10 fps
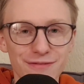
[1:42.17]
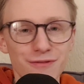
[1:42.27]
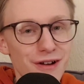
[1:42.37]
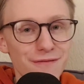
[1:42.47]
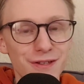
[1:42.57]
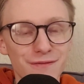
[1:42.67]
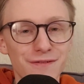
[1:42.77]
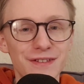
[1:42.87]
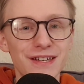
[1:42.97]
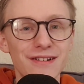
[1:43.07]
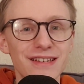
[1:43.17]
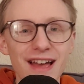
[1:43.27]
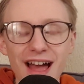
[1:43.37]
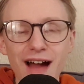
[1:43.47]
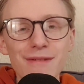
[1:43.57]
4.5 years on from the series,
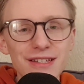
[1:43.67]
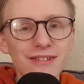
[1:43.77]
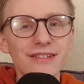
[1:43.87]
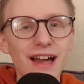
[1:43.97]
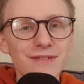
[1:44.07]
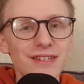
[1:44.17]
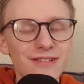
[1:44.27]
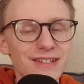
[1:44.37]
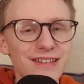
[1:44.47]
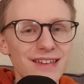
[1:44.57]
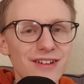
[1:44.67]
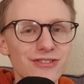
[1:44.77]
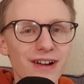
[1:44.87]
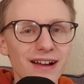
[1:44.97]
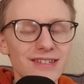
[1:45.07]
and we still don't have a Series 10
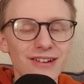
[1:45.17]
soundtrack.